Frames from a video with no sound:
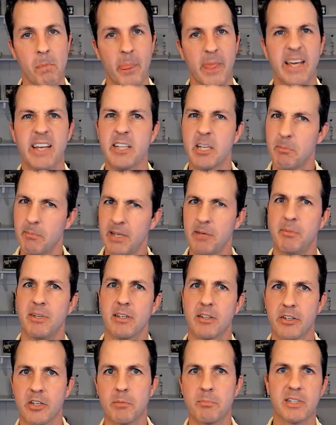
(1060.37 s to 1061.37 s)
And there may be a
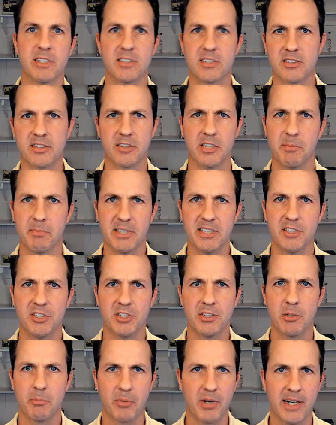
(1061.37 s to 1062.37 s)
little bit of slippage
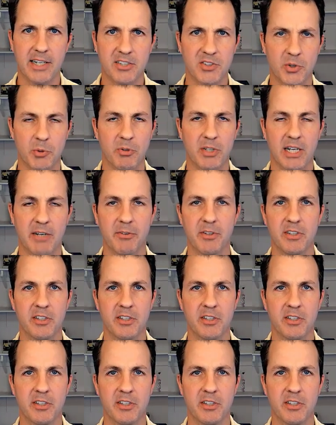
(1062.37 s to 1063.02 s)
in the price or whatever,